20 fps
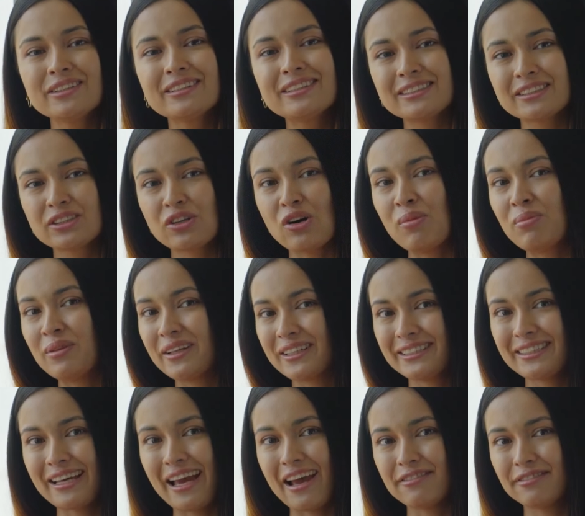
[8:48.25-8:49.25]
will this
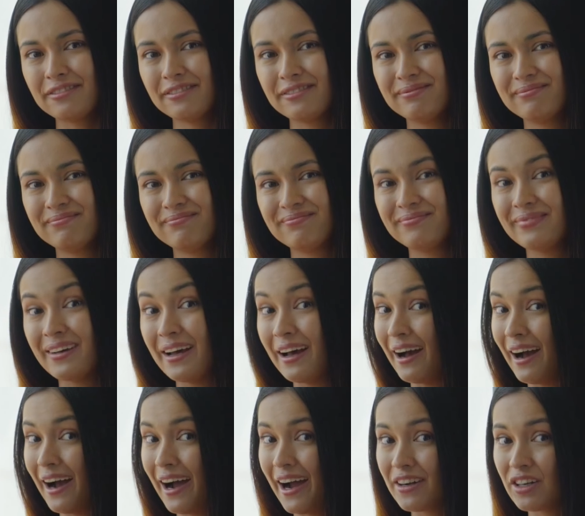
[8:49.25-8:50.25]
complex have?
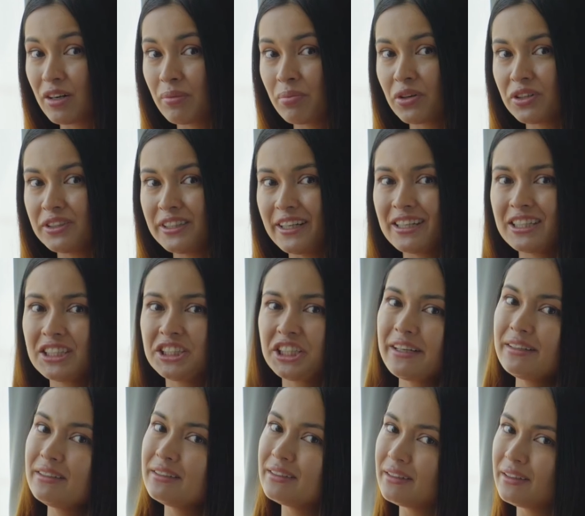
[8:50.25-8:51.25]
Airport
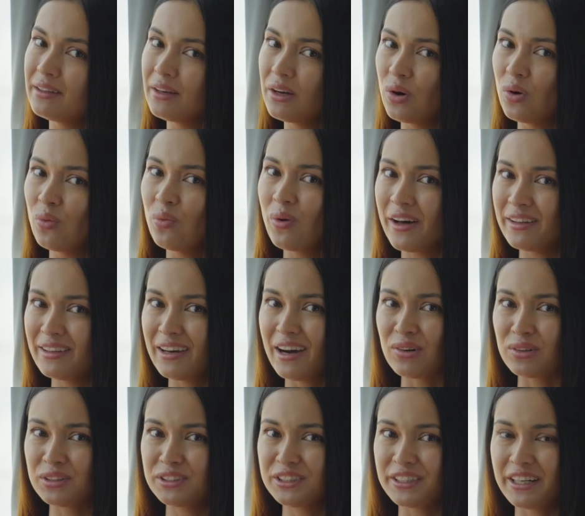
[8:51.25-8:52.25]
Ercan. one
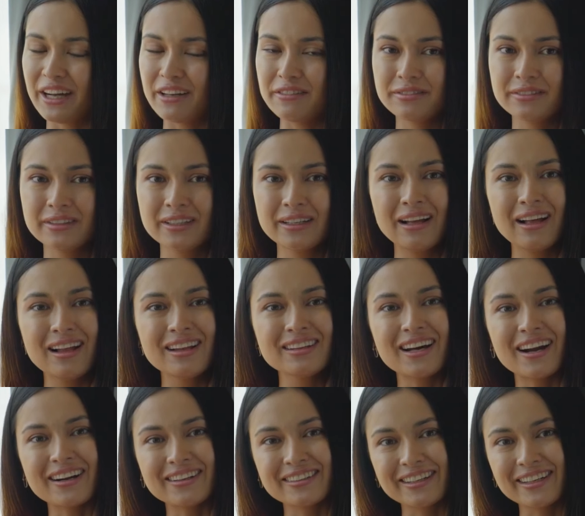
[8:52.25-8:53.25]
hour drive.
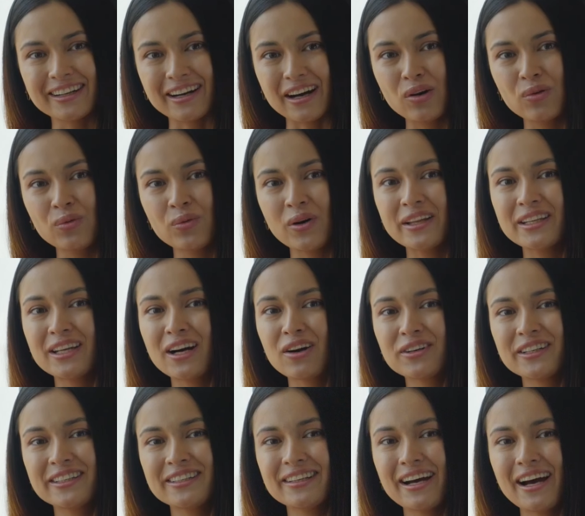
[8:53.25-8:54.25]
Larnaca, one
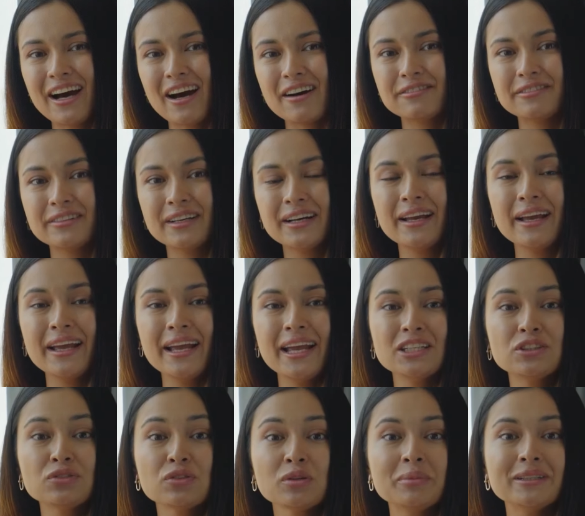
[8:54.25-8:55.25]
hour and a half.
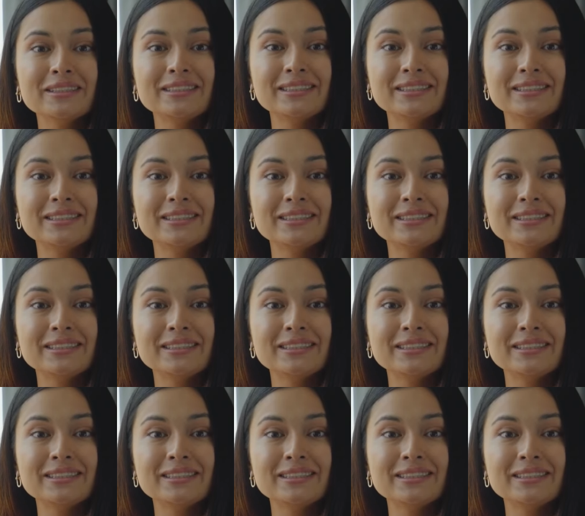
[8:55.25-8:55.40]
It will be